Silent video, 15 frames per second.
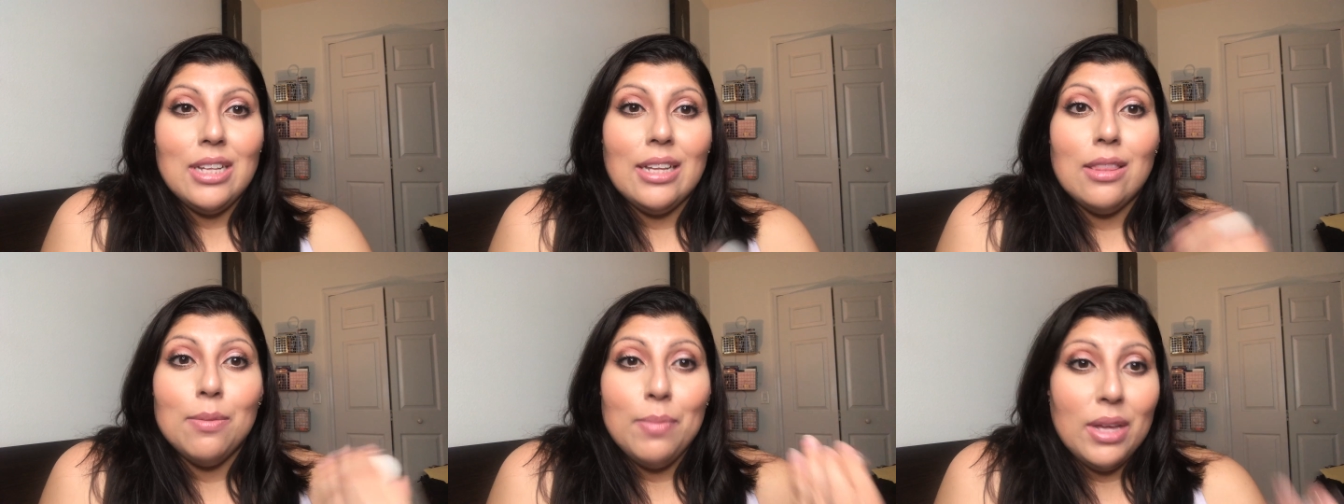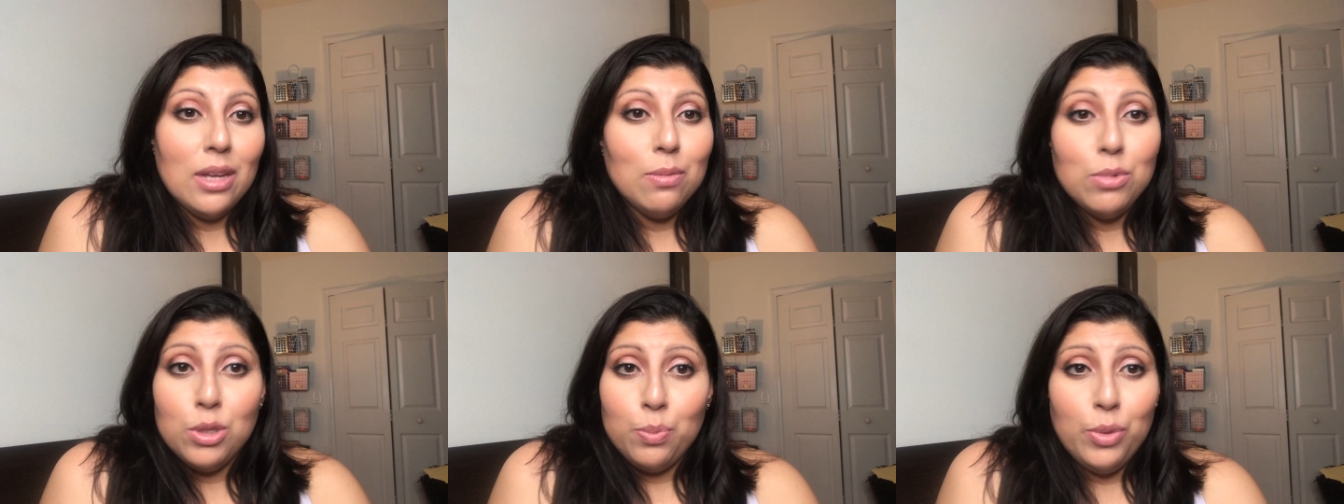Like, the
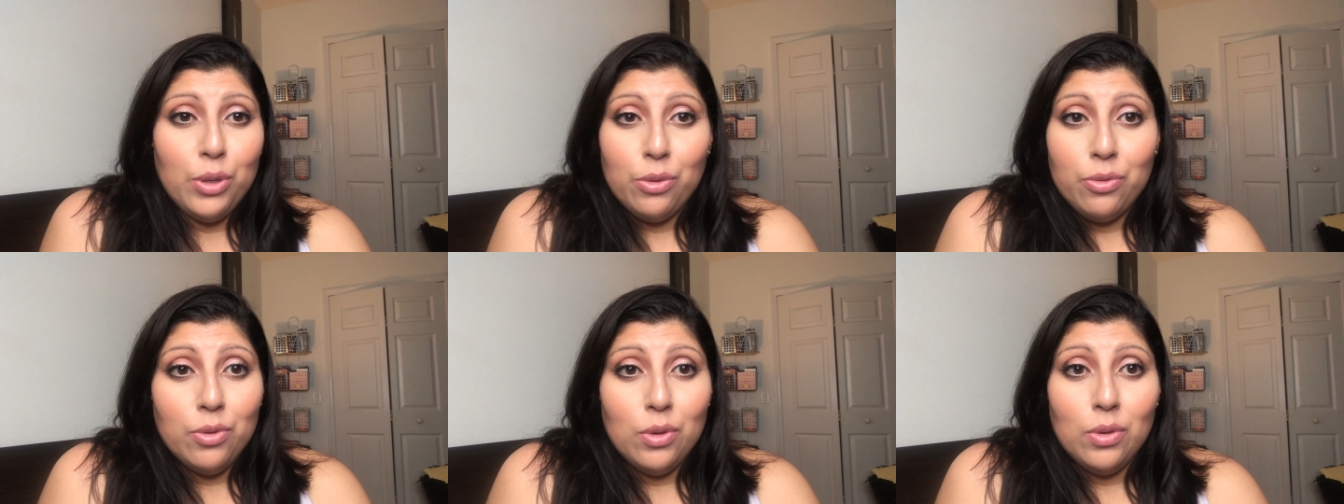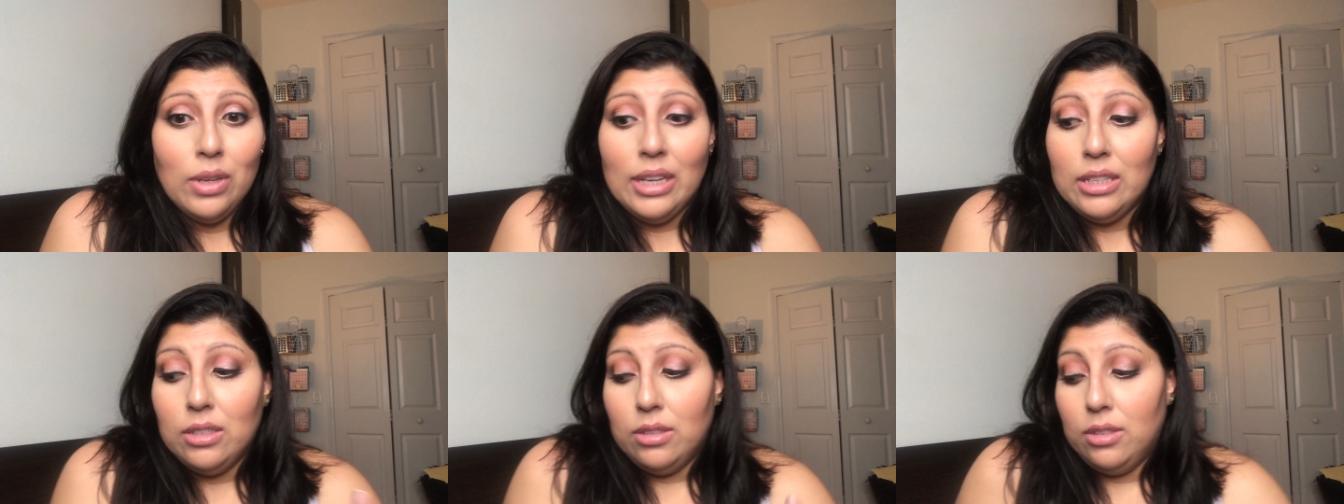makeup is beautiful.
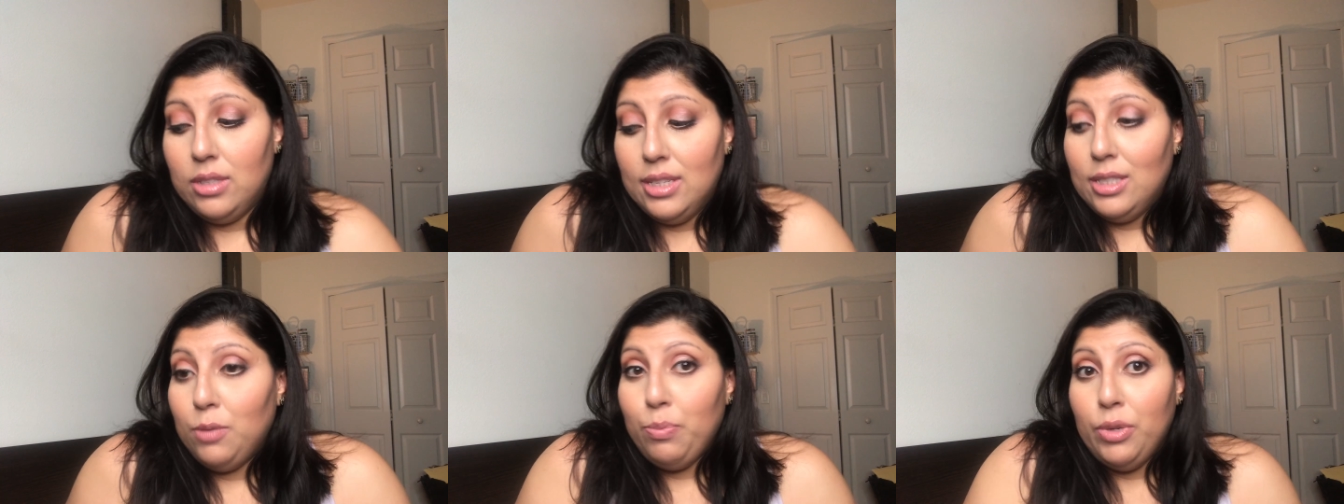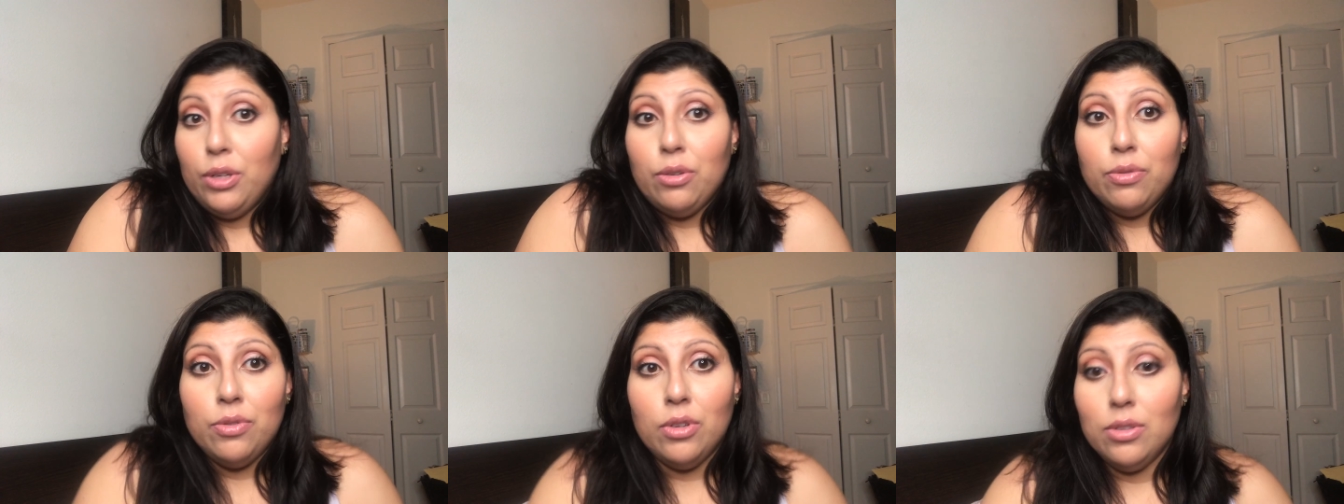It's
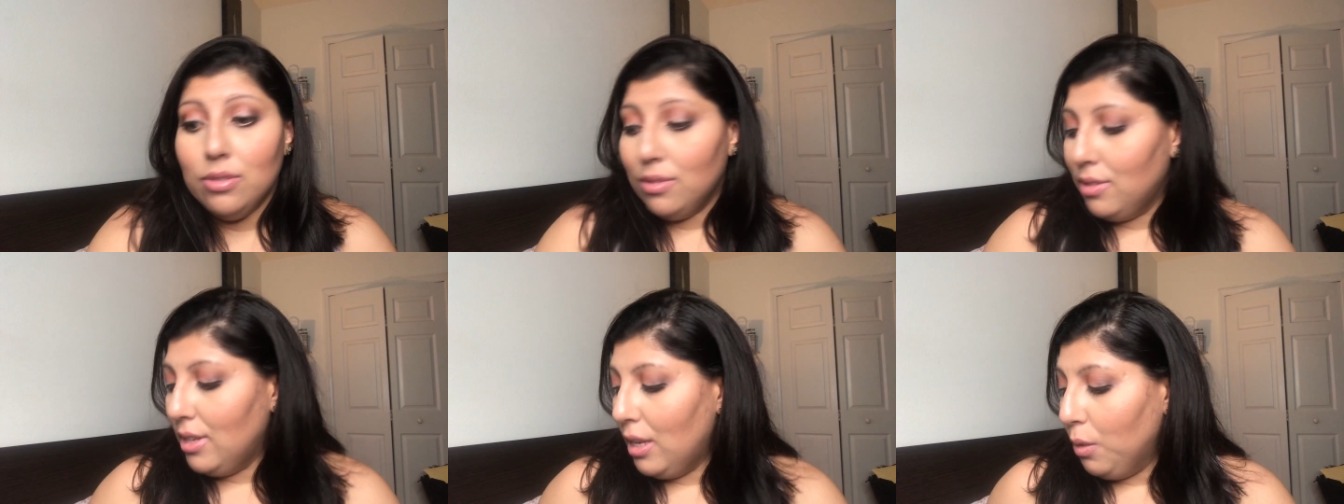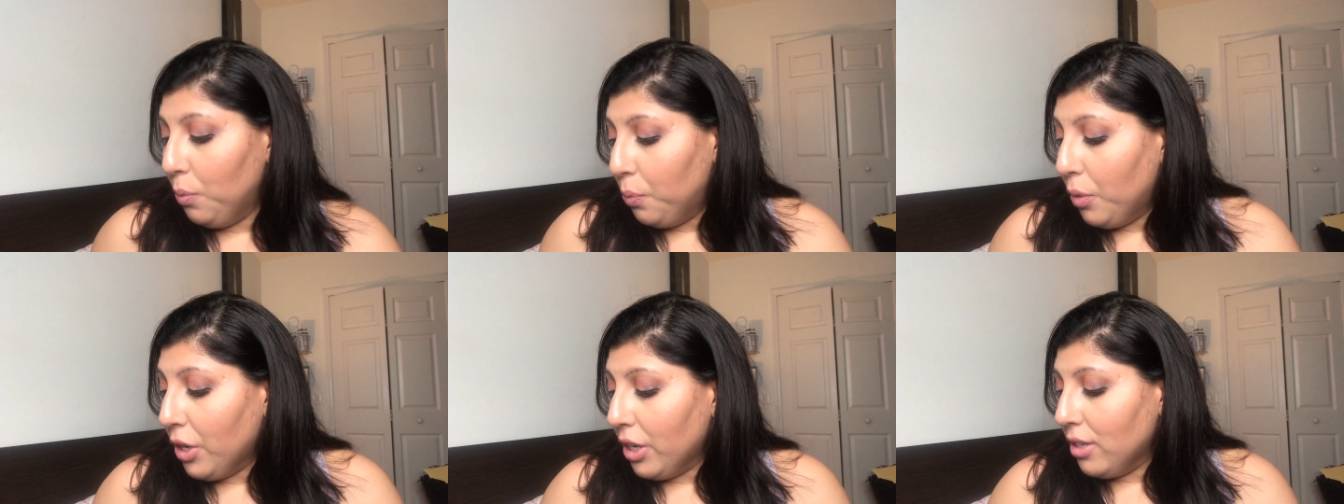beautiful.
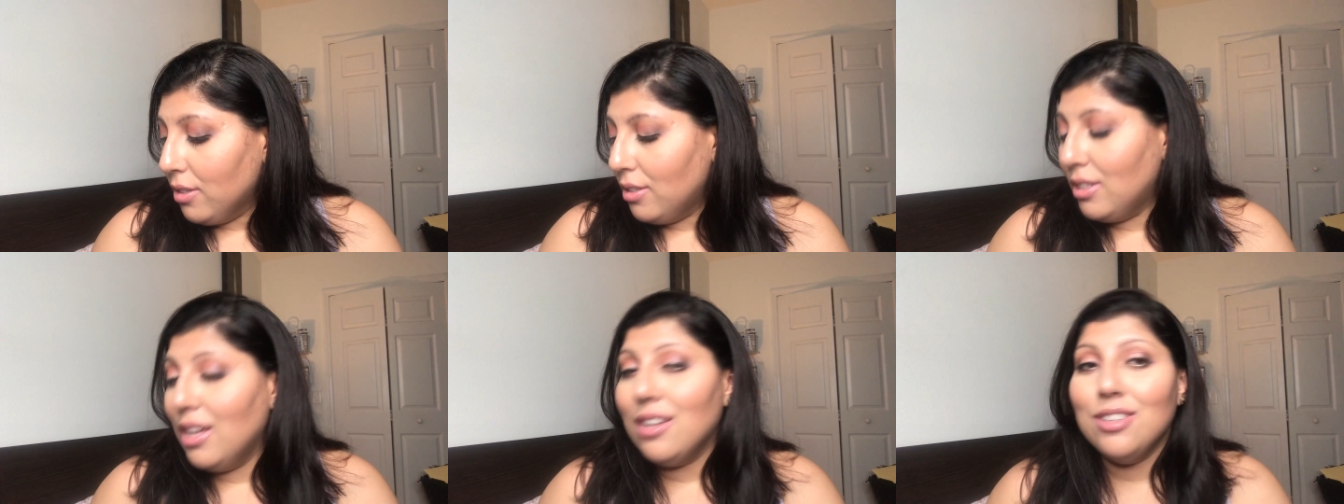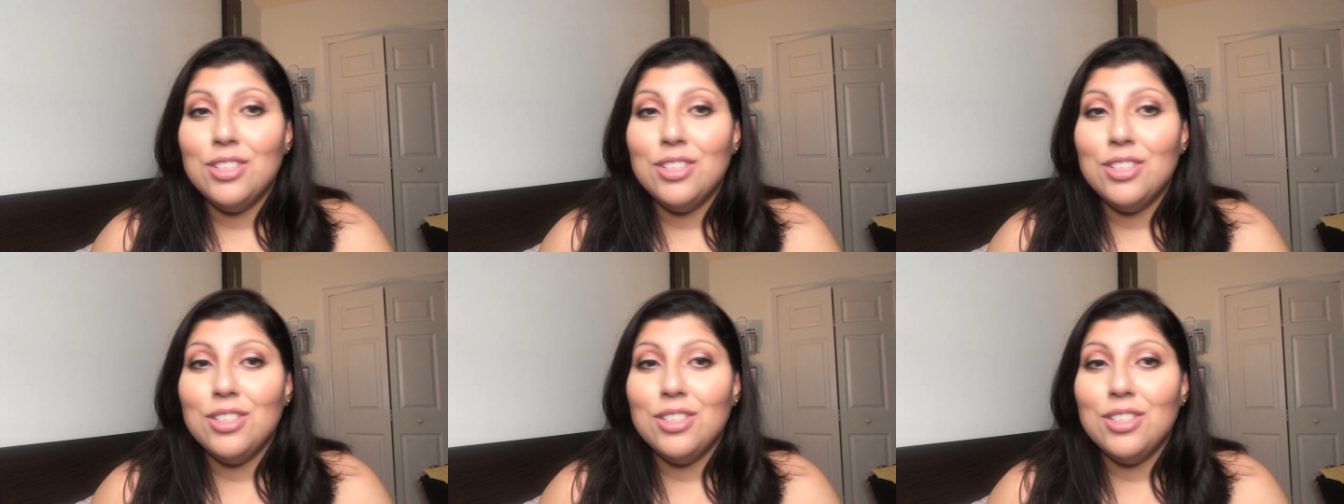It works.